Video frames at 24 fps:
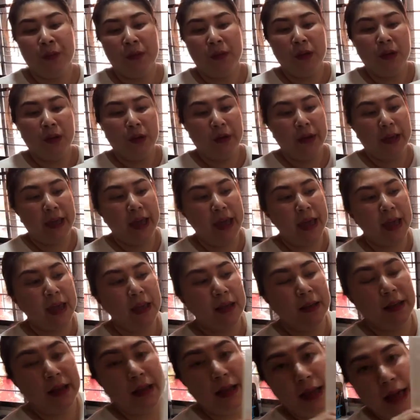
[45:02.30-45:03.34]
Okay,
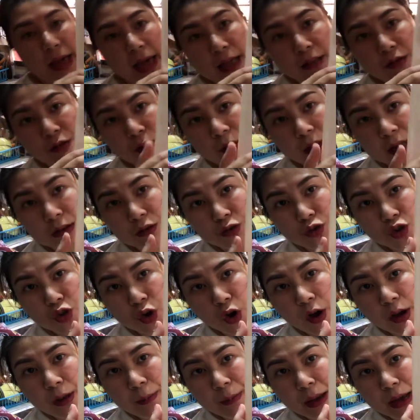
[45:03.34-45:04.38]
and you can
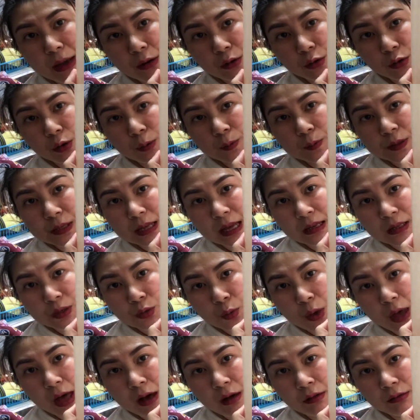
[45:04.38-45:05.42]
join my groups as
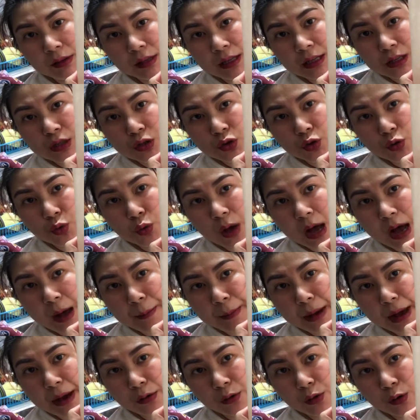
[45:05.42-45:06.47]
well. These 2 are
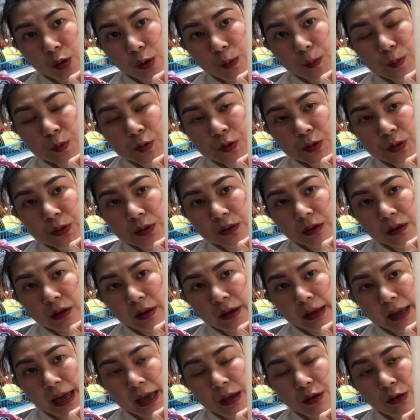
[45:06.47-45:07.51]
my groups.
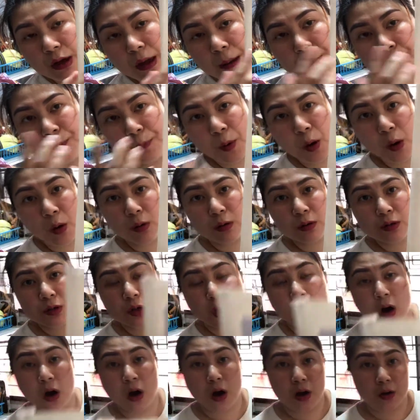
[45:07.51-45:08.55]
Okay, you can post
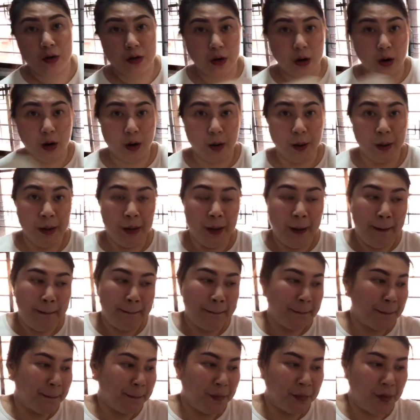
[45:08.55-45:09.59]
all your
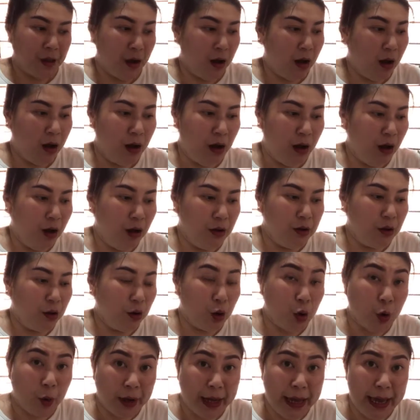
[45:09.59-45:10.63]

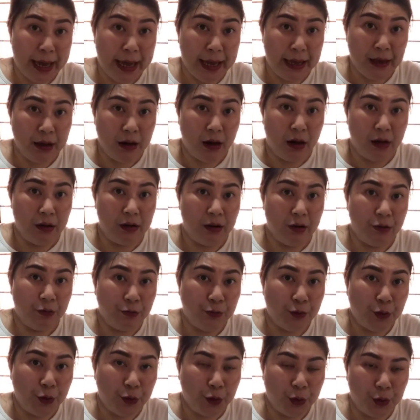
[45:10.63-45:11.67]
cooking, all your
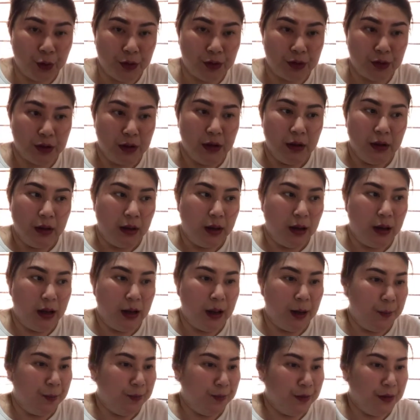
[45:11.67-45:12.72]
food.
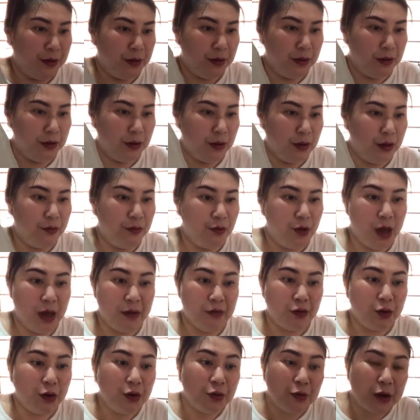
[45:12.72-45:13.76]
If you
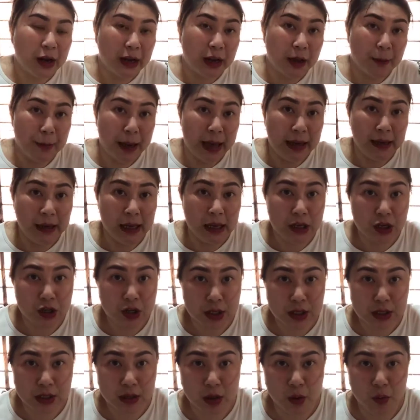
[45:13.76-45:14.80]
have good
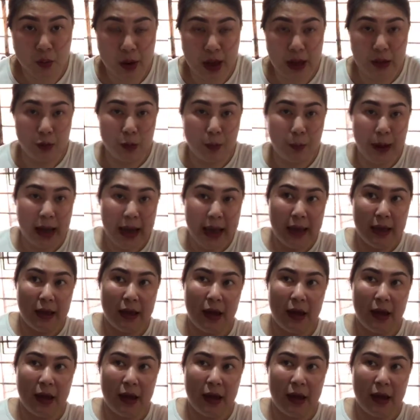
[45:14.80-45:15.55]
recommendations on where to buy